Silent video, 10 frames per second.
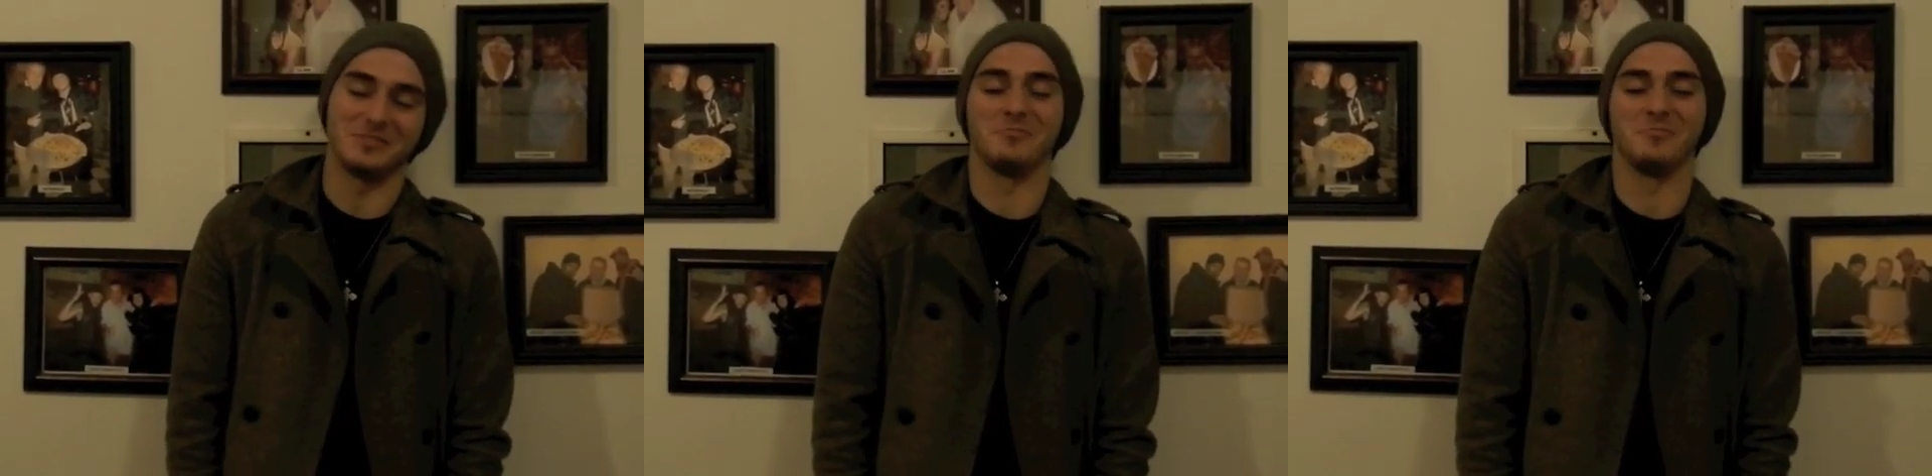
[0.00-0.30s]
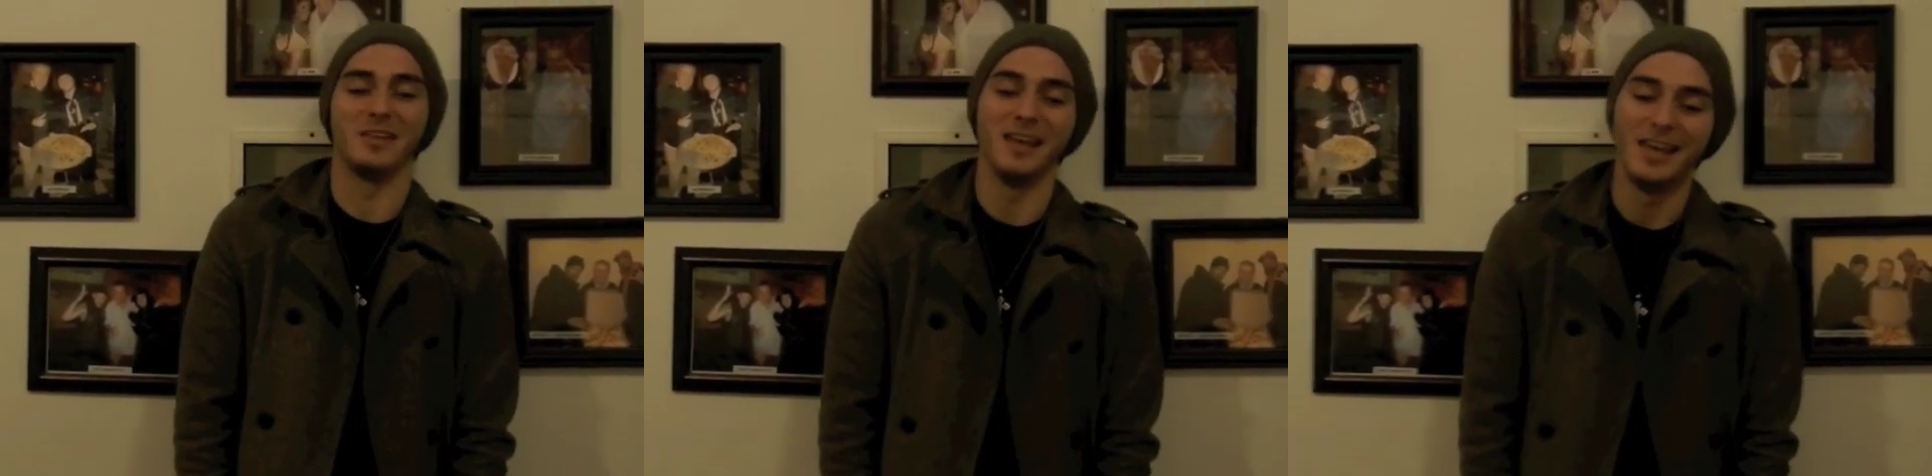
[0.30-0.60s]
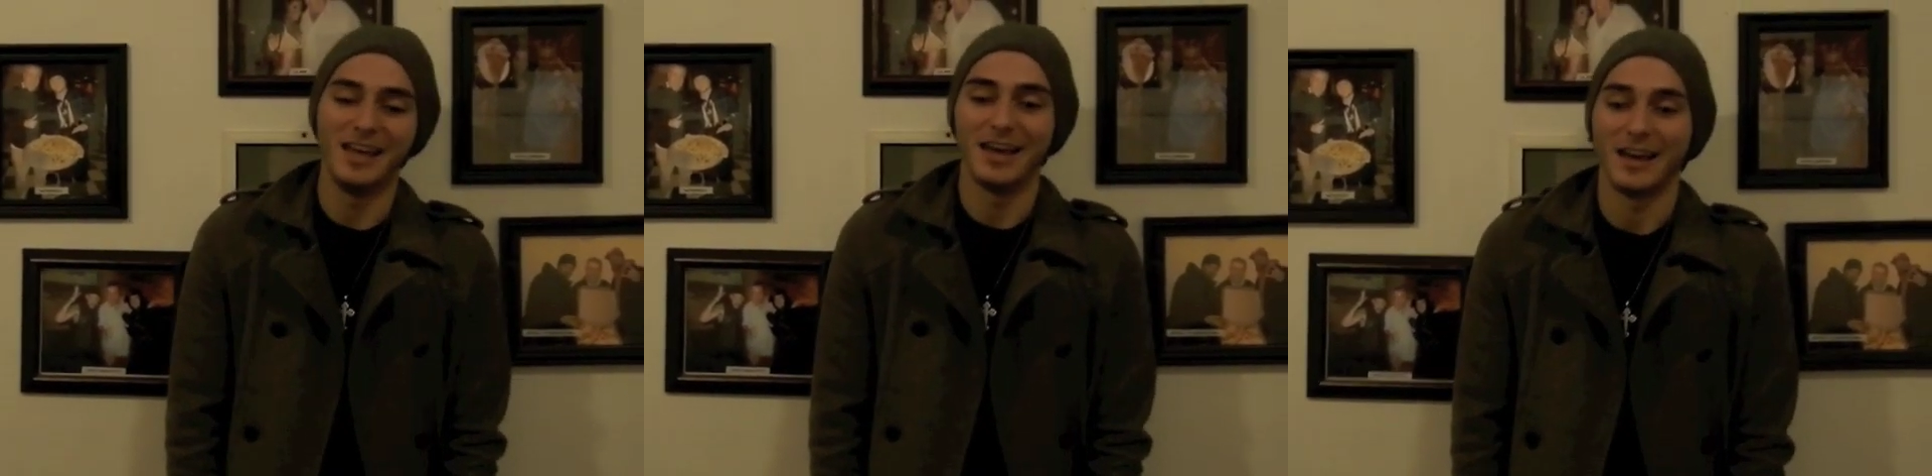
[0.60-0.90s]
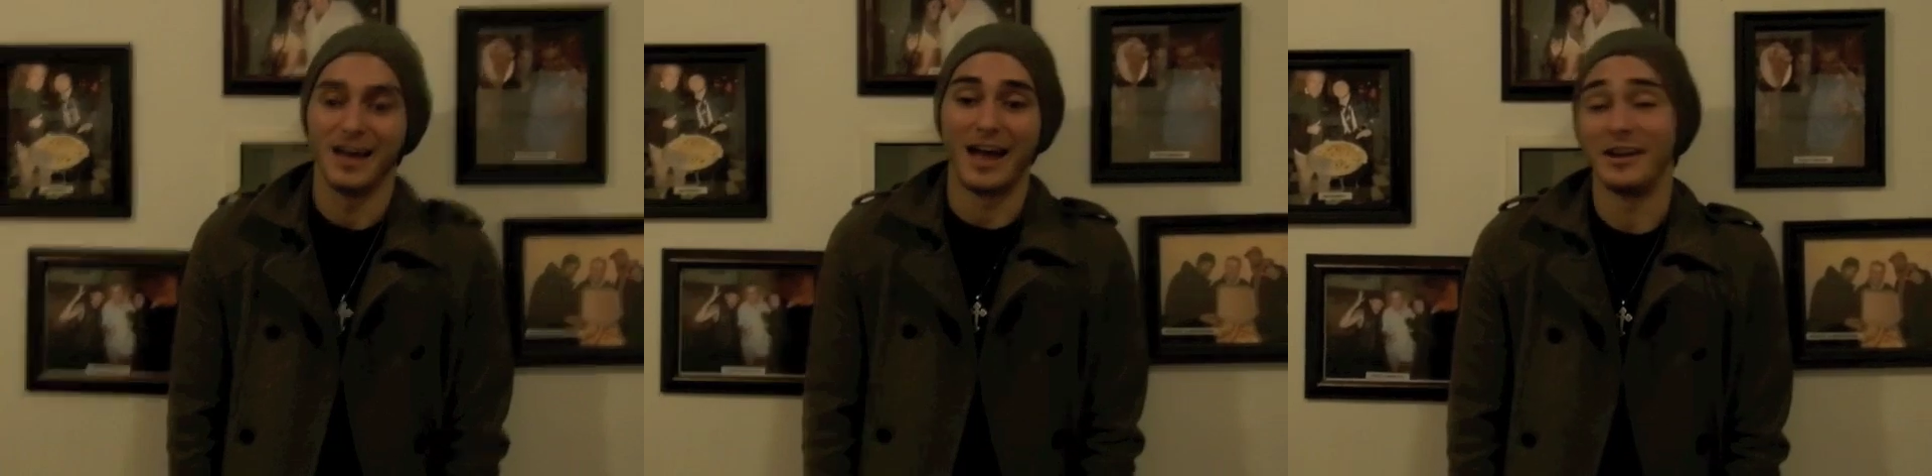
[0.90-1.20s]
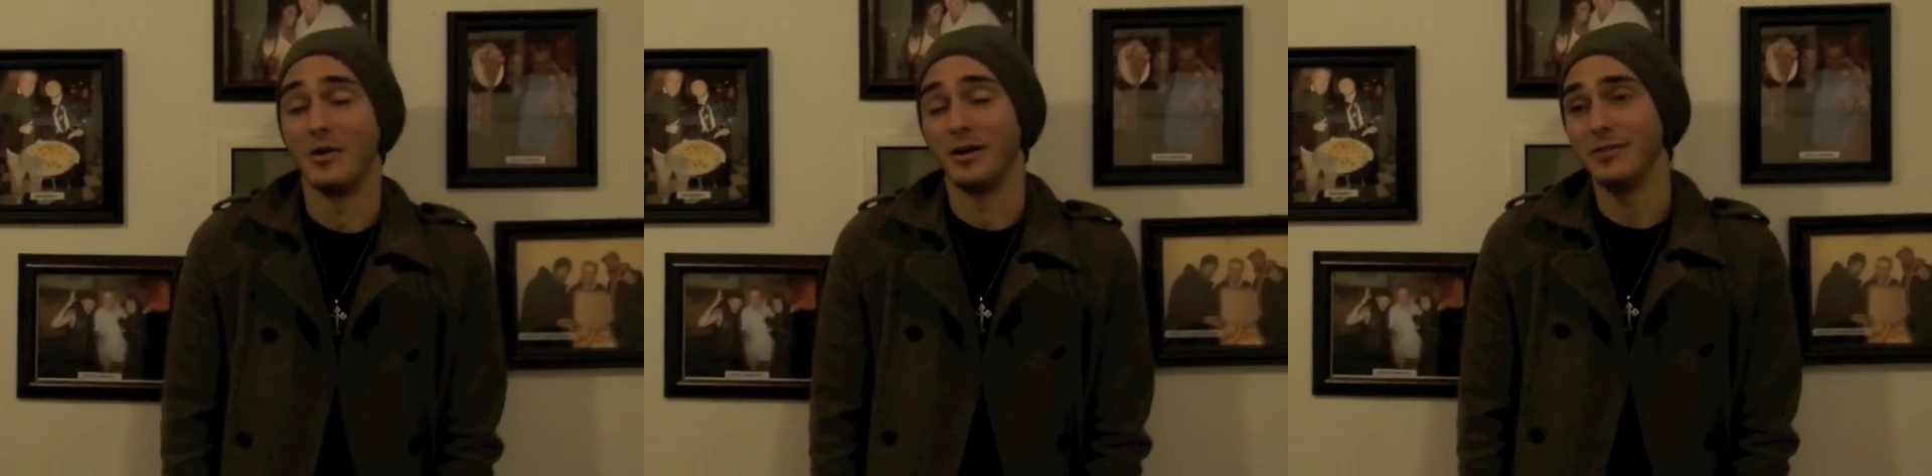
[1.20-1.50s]
And I had
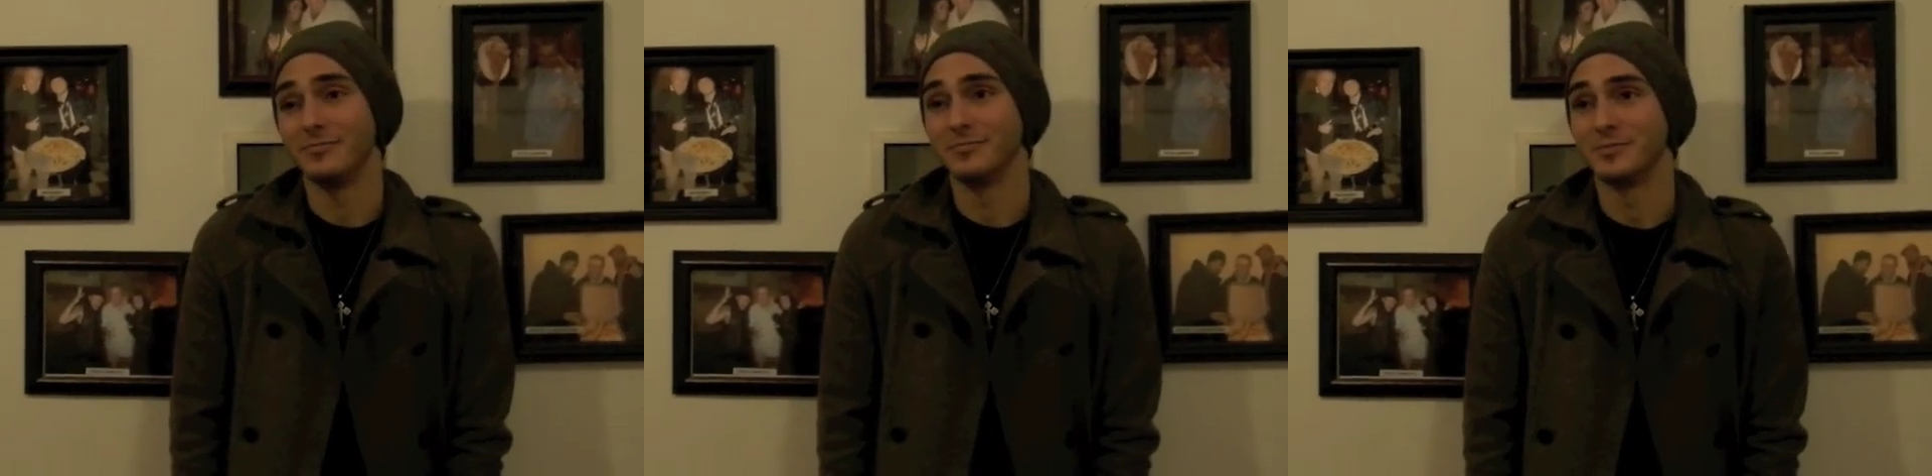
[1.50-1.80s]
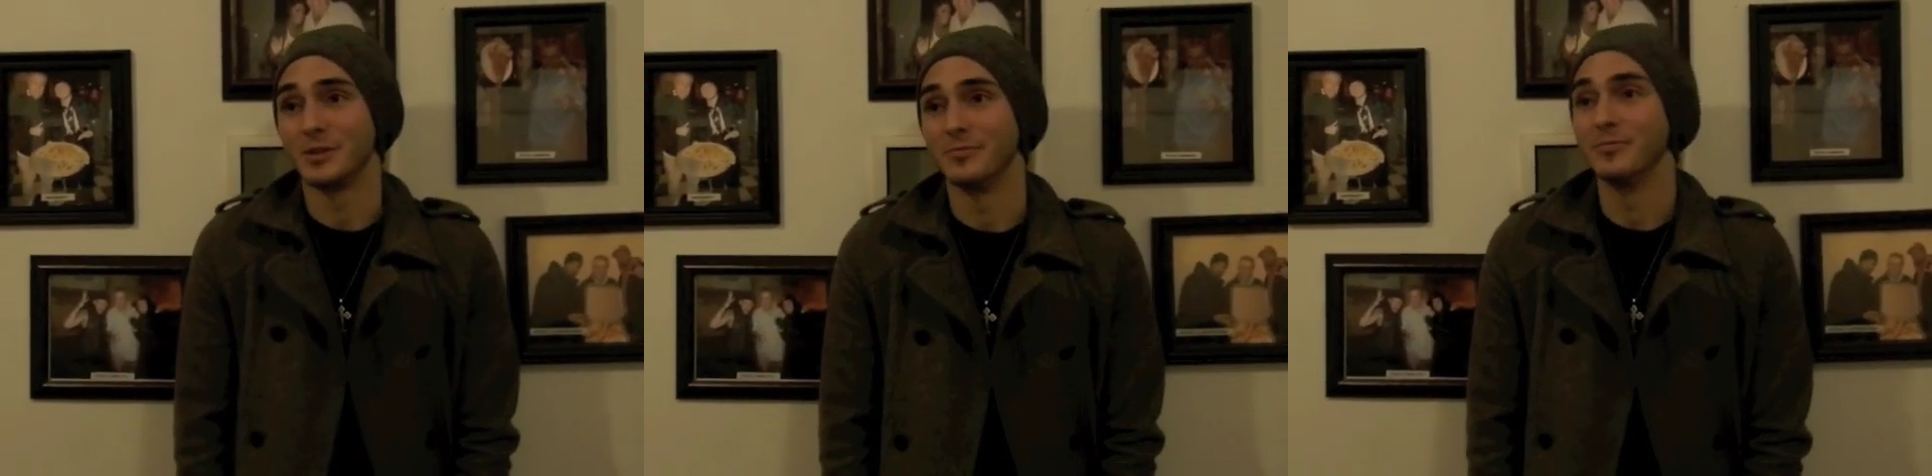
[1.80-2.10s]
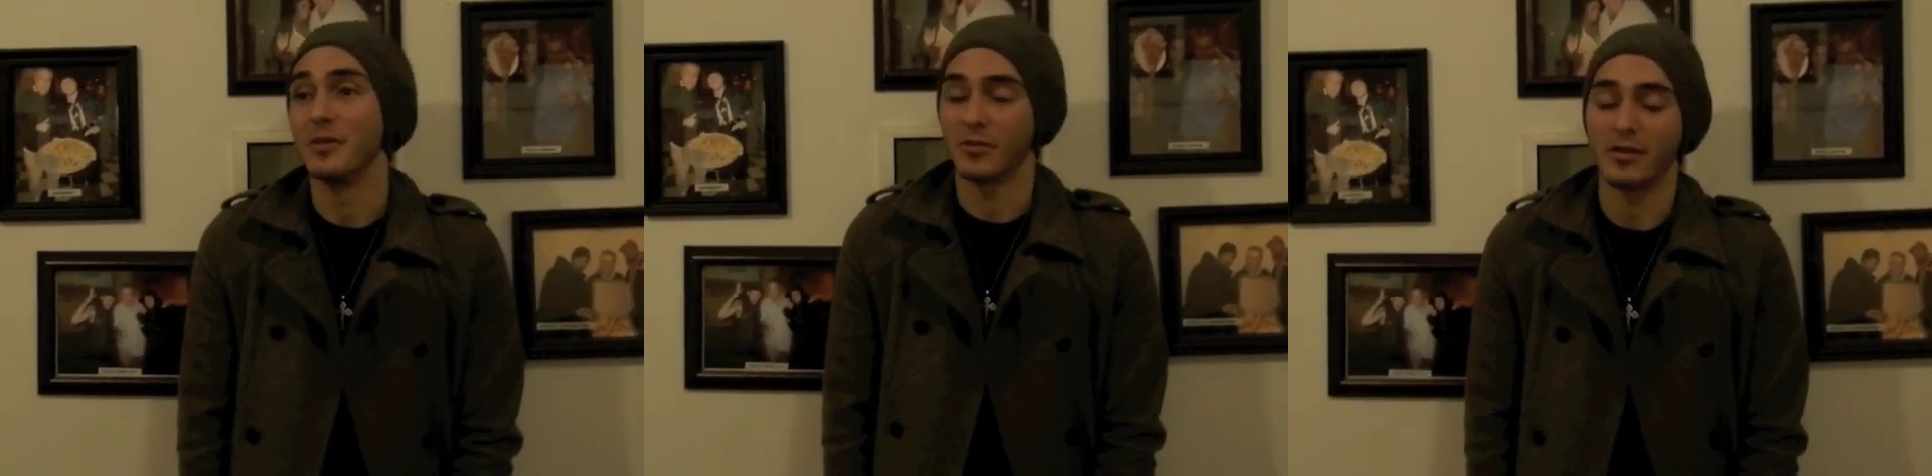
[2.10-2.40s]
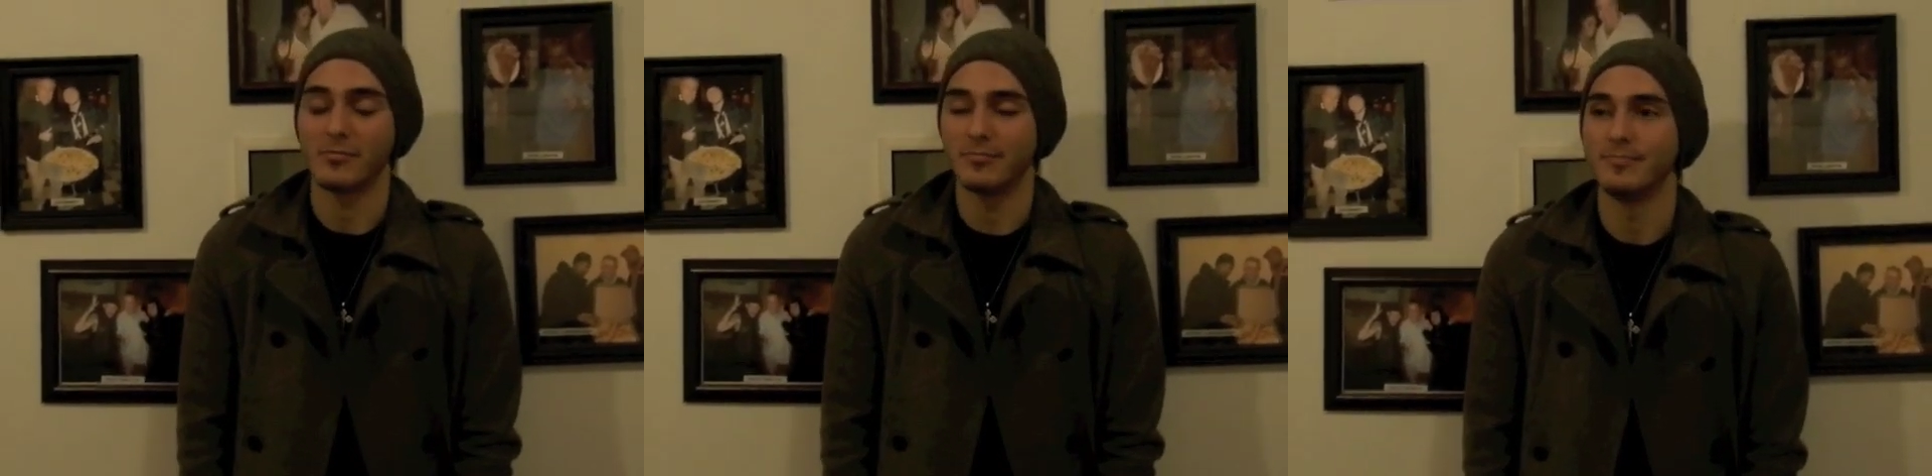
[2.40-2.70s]
no idea, so it was awesome.